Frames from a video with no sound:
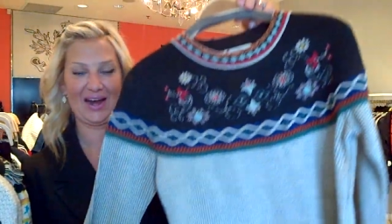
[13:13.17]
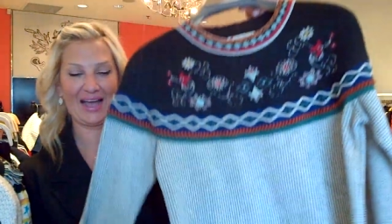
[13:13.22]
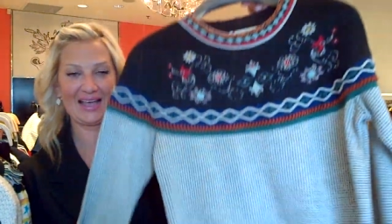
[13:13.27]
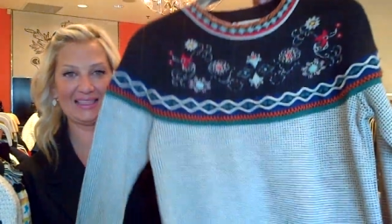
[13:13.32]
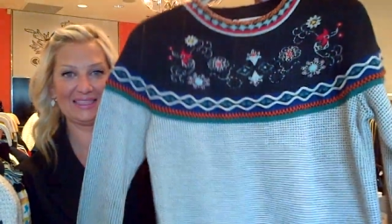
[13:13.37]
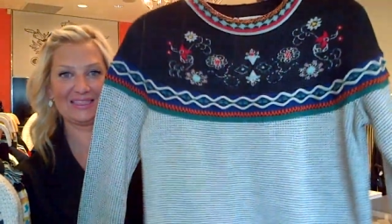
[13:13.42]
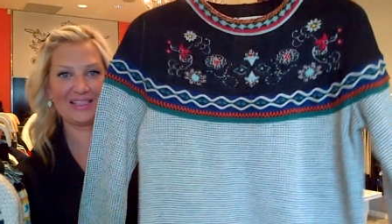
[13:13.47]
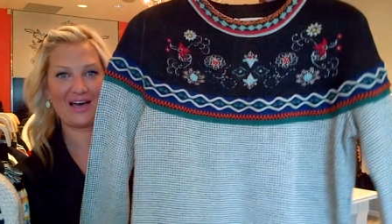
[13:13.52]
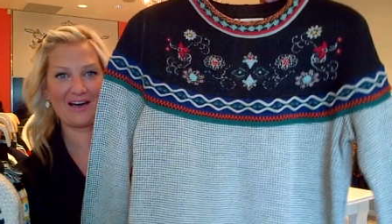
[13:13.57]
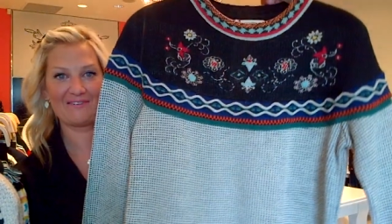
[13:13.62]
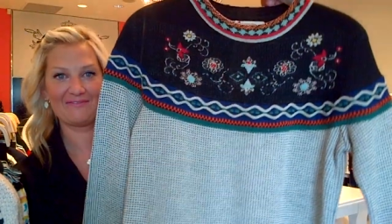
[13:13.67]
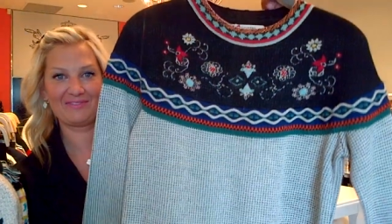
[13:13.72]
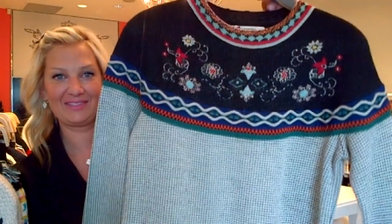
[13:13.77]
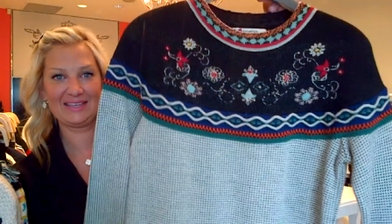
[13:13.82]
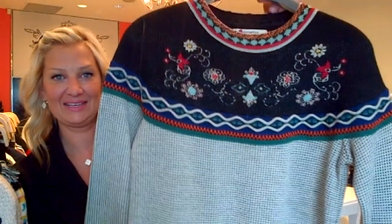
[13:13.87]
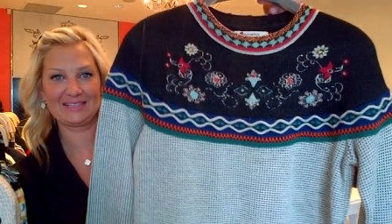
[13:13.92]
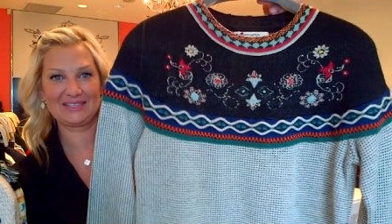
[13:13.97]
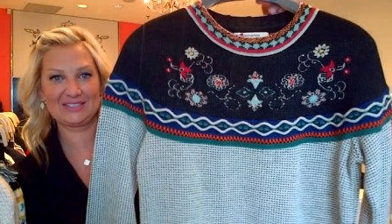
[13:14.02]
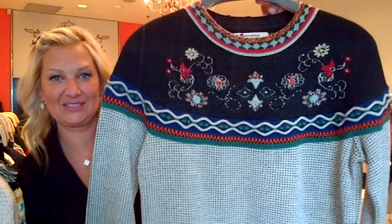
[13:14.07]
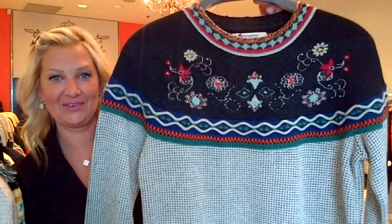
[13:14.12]
I love
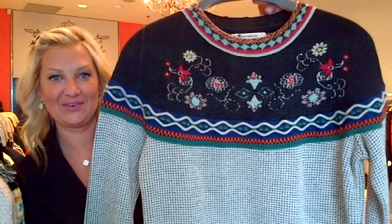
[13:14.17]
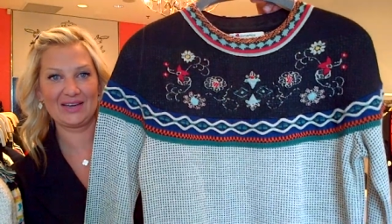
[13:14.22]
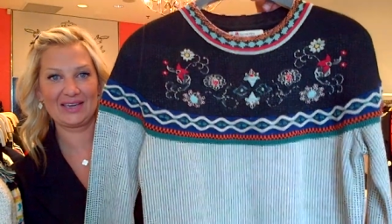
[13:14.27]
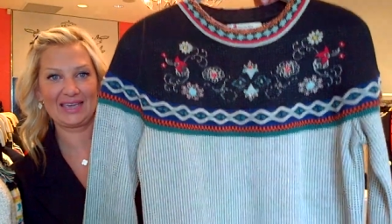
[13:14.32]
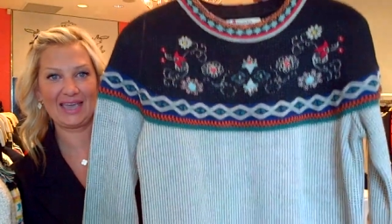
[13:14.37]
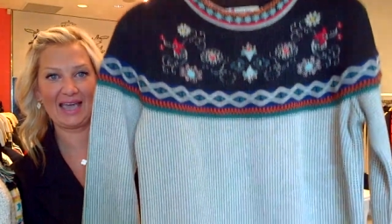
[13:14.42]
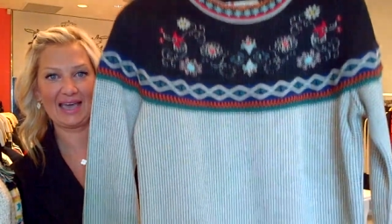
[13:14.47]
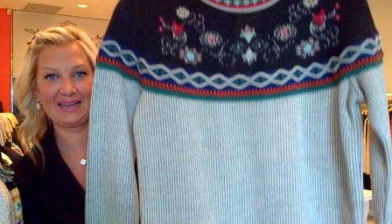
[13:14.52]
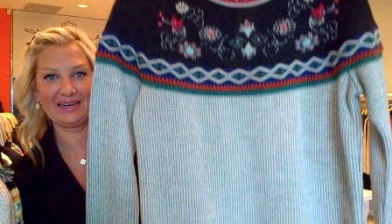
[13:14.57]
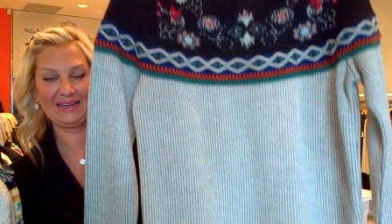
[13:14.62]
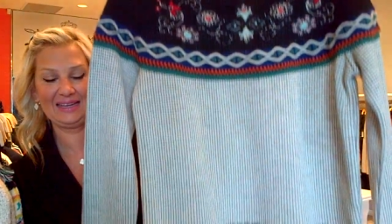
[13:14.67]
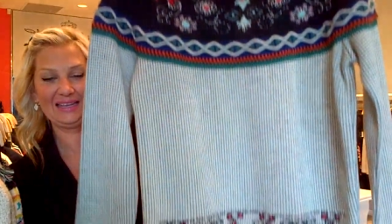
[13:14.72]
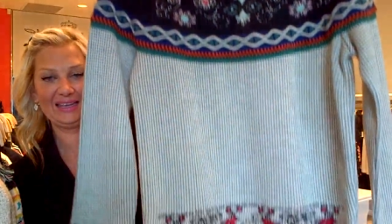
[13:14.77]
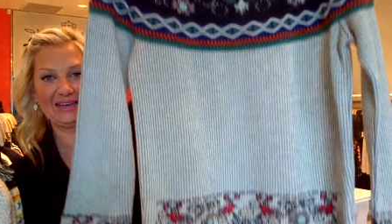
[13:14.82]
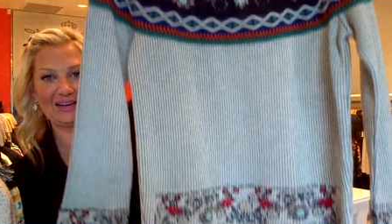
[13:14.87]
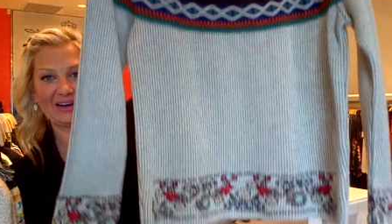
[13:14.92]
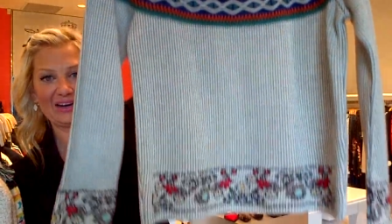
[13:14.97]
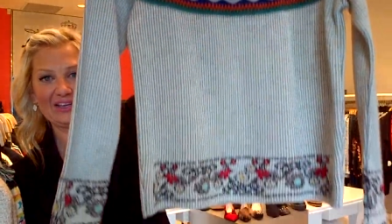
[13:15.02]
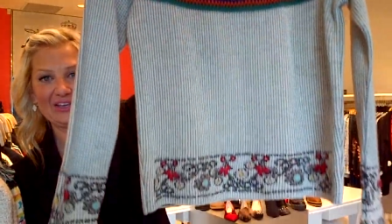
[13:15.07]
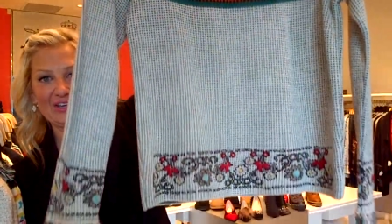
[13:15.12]
this. So again,
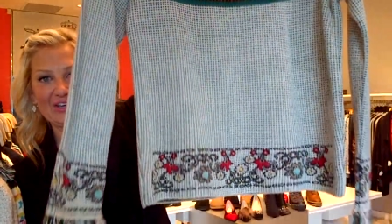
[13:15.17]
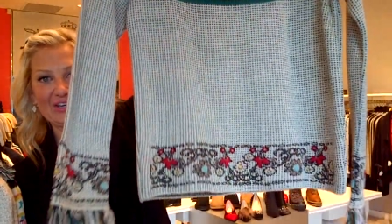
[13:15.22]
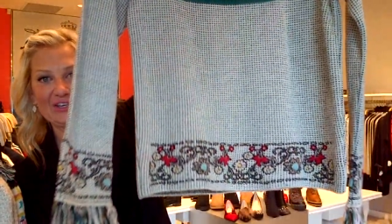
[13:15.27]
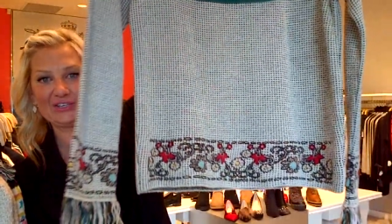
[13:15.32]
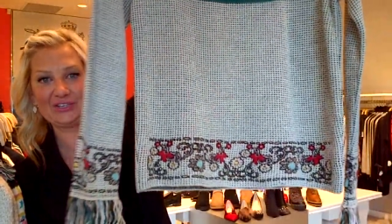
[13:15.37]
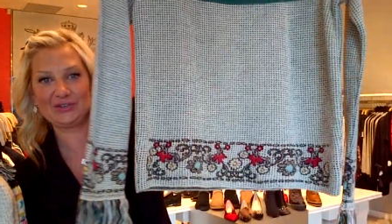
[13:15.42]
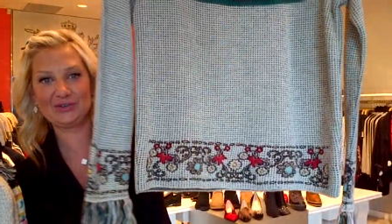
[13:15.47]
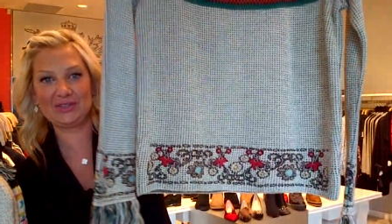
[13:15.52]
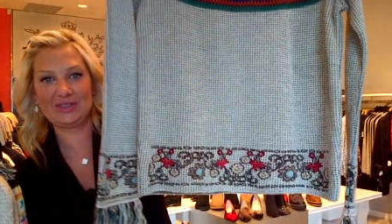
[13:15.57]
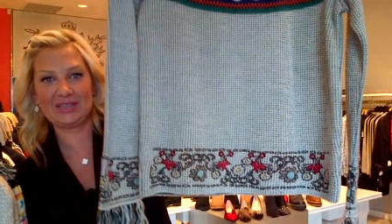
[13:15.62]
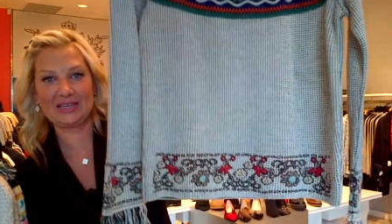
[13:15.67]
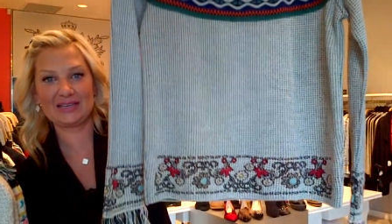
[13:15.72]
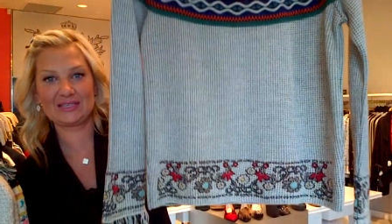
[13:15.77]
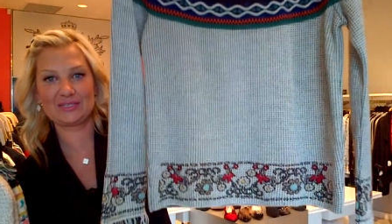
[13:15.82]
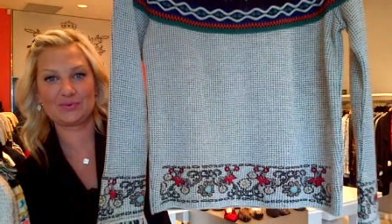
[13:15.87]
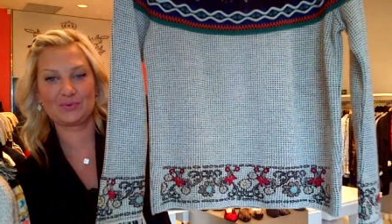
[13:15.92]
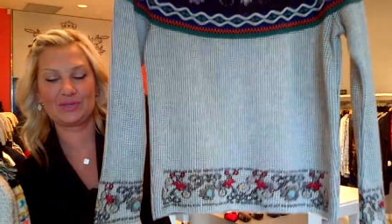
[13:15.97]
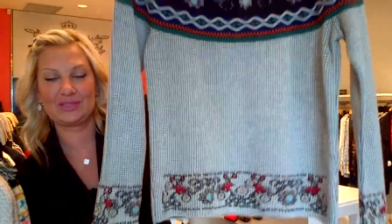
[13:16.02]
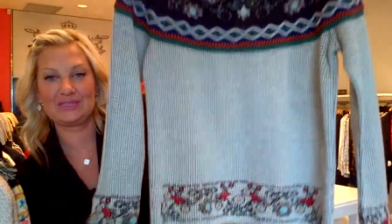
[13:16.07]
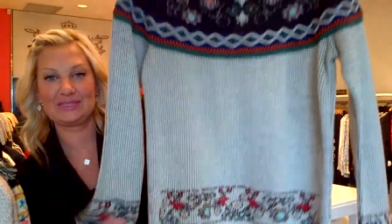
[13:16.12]
here you could do
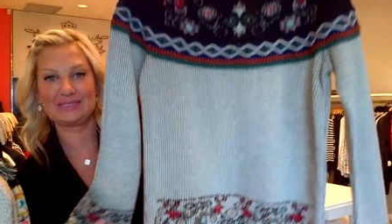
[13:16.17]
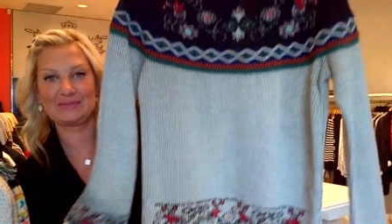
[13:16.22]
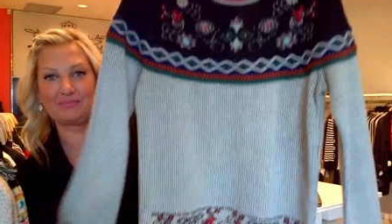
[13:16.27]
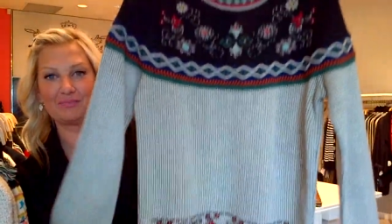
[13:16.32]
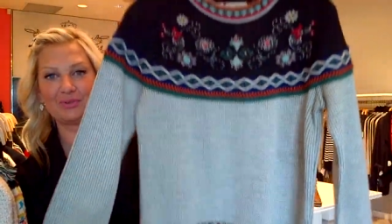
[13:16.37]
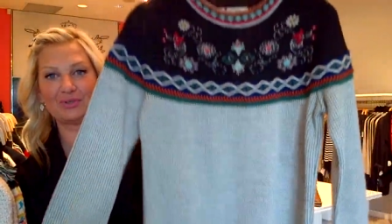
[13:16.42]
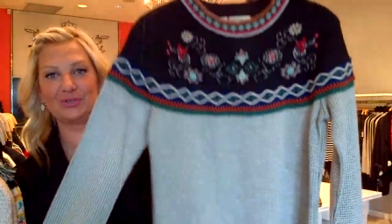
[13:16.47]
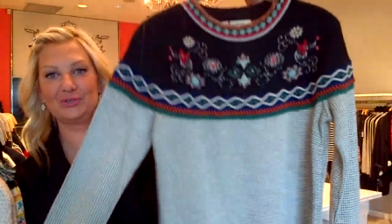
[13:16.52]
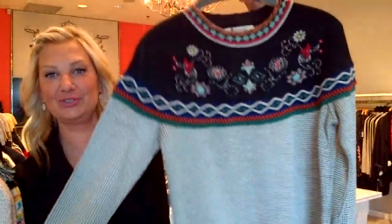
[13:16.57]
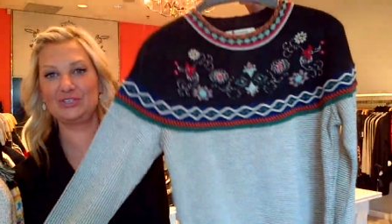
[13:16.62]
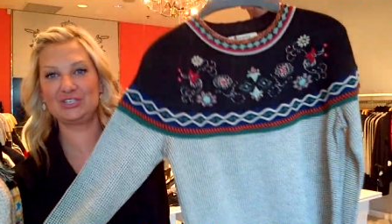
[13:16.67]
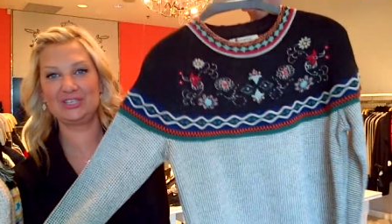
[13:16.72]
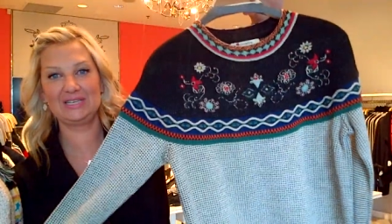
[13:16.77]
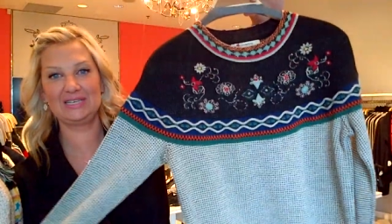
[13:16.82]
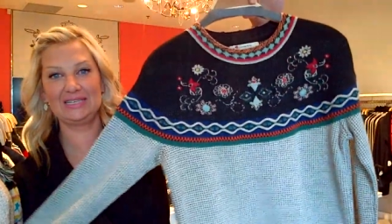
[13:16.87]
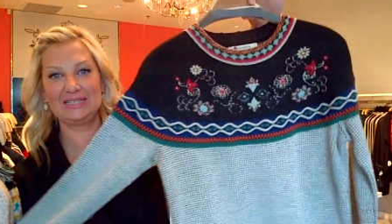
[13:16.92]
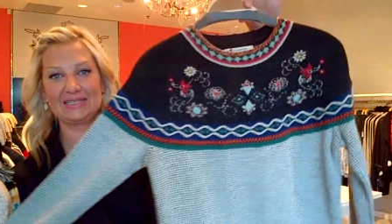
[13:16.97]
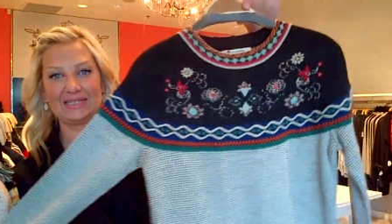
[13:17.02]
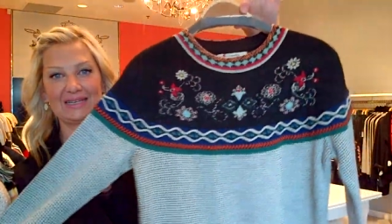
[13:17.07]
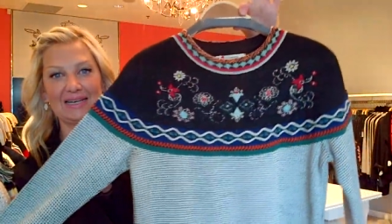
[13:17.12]
this with blue
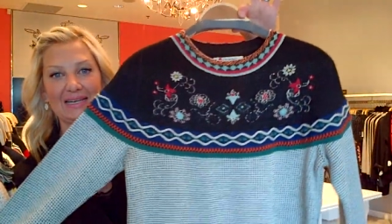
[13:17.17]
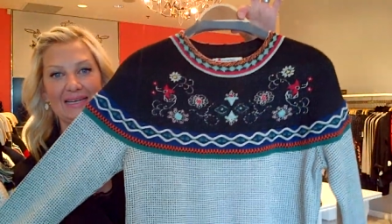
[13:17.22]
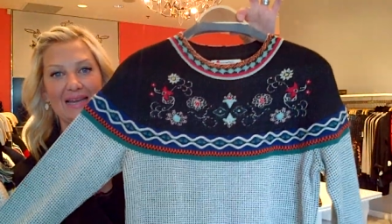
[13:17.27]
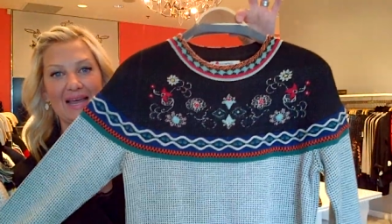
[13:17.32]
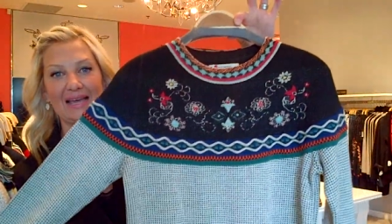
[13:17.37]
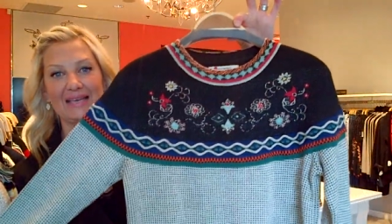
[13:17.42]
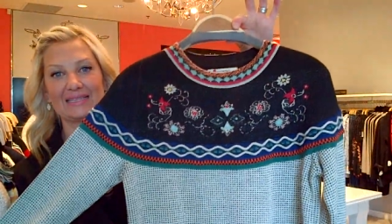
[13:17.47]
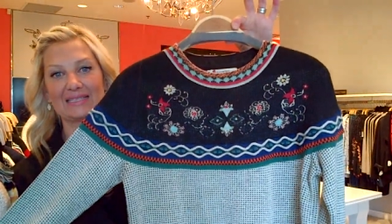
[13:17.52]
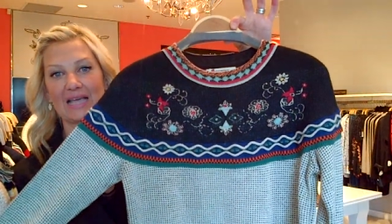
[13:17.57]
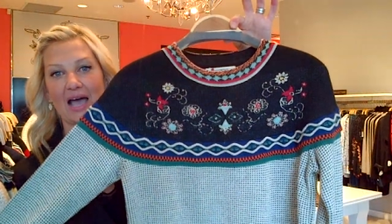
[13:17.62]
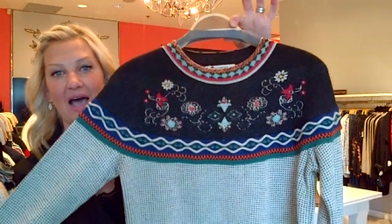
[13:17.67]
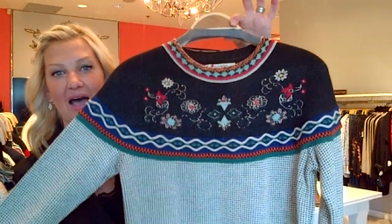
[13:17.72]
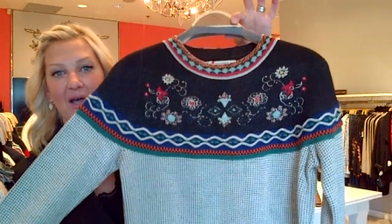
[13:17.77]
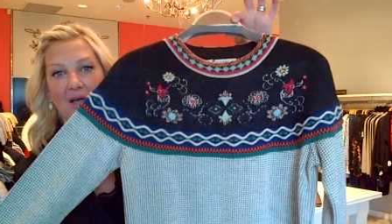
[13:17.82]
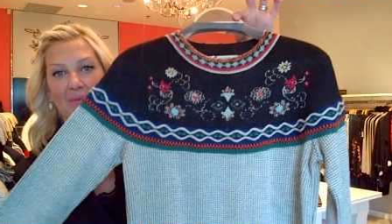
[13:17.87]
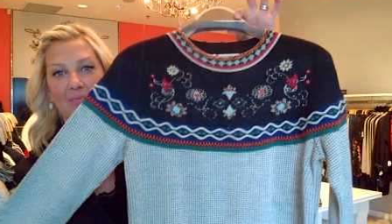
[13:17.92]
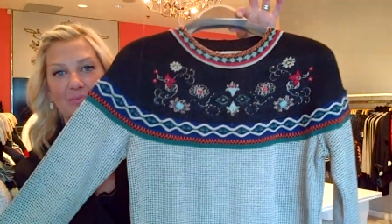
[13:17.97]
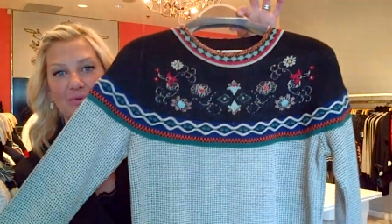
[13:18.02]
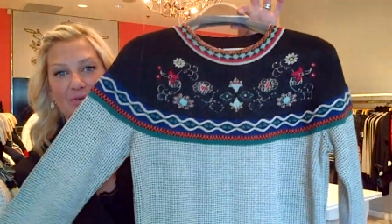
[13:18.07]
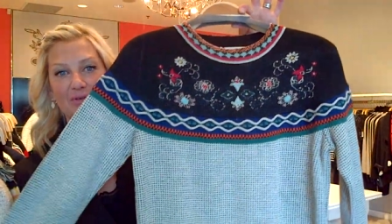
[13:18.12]
jeans and a nice
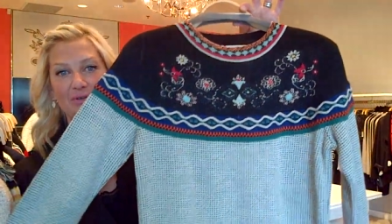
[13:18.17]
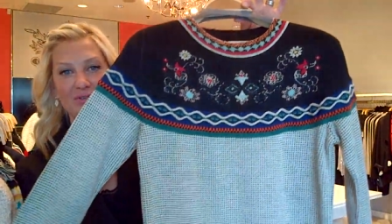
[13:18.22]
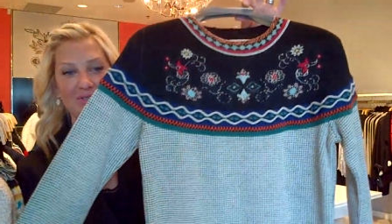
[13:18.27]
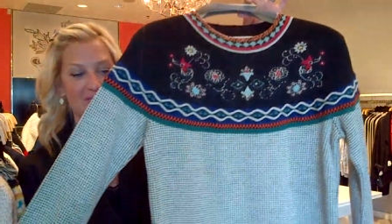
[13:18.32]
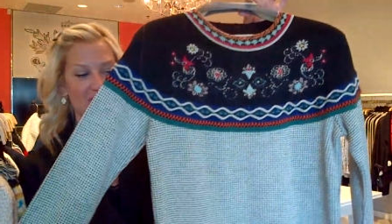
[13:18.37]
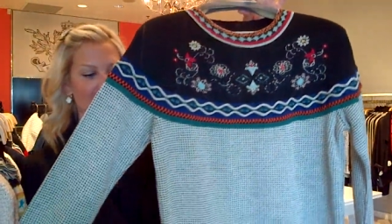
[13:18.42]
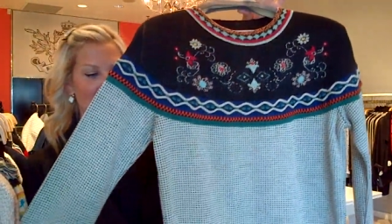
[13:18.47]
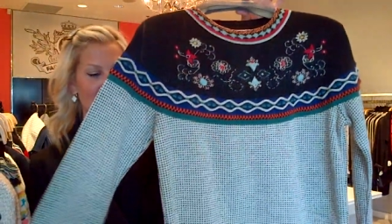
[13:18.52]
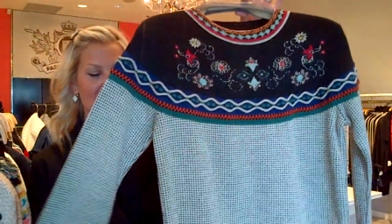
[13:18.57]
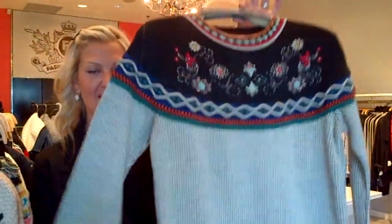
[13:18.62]
UGG boot.